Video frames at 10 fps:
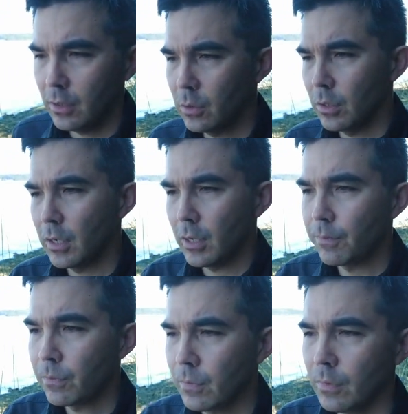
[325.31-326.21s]
Or,
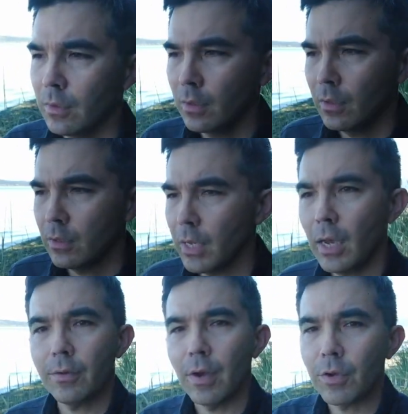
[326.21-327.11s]
um,
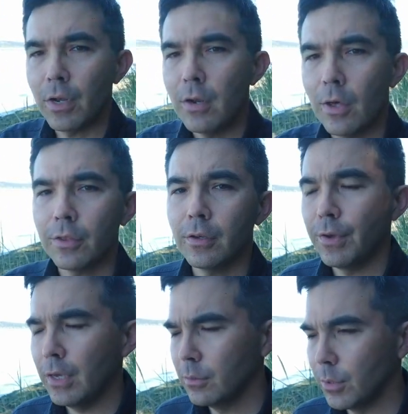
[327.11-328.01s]
yeah, I've got nothing
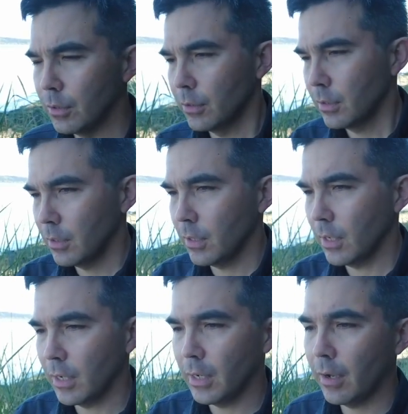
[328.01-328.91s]
available.
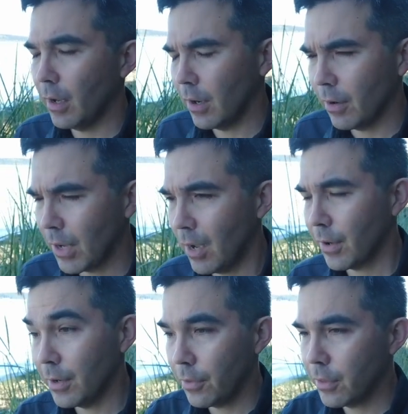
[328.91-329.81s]
Uh, I,
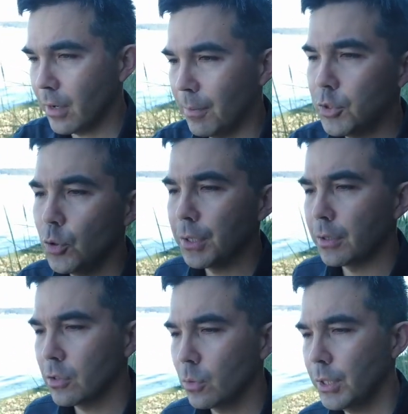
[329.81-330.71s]
have got nothing that I'm
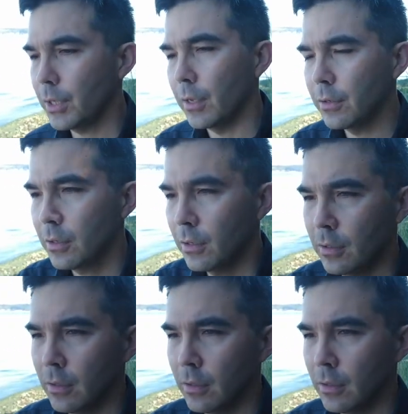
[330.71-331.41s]
doing this weekend.